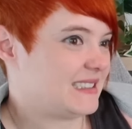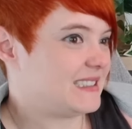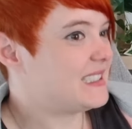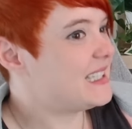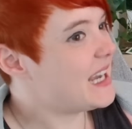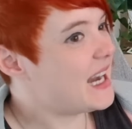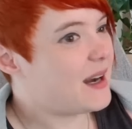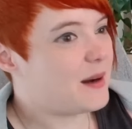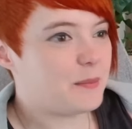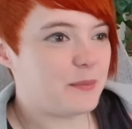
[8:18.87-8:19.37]

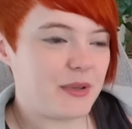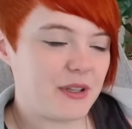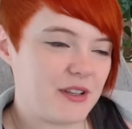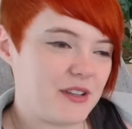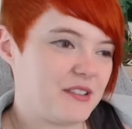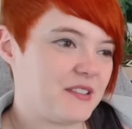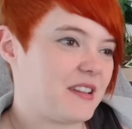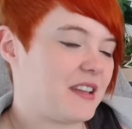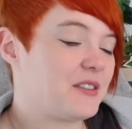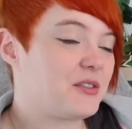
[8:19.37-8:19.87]
Yeah,
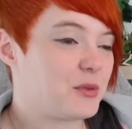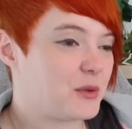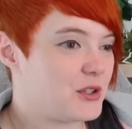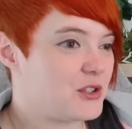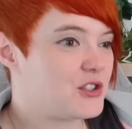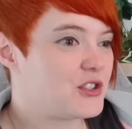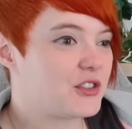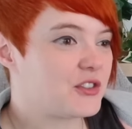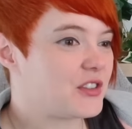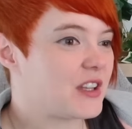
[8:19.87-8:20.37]
because that's what you
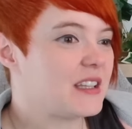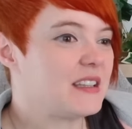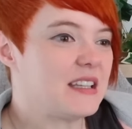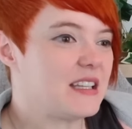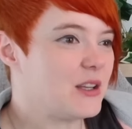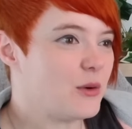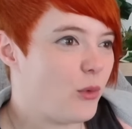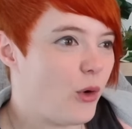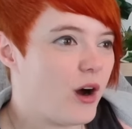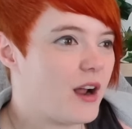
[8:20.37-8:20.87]
just said that
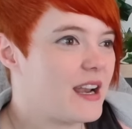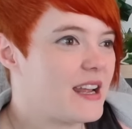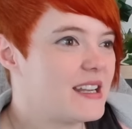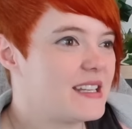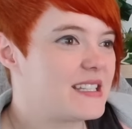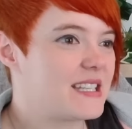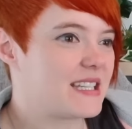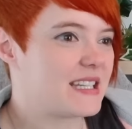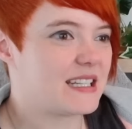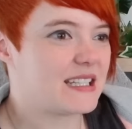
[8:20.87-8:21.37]
you wanted.